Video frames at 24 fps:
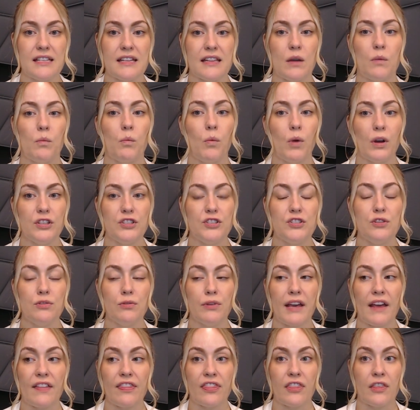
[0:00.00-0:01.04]
And then once you
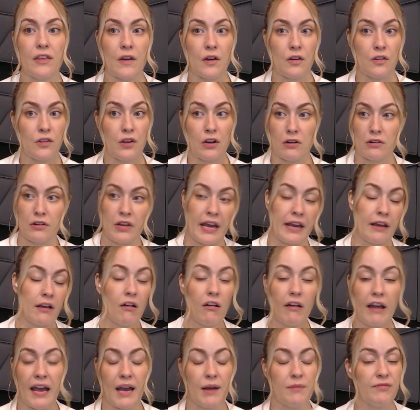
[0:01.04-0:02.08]
get there, they're like,
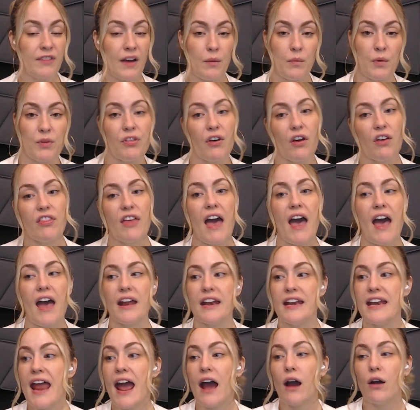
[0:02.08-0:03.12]
okay, I'm fine with all
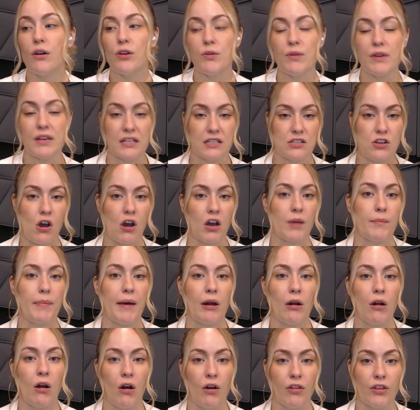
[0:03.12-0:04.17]
that. Now you can talk
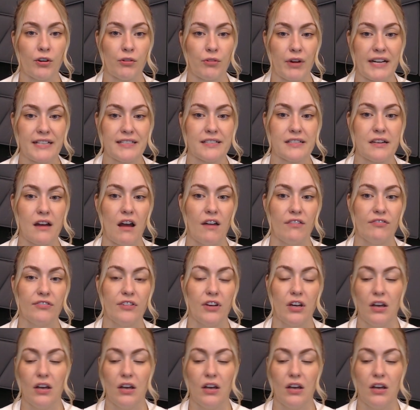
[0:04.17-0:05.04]
about all the great stuff.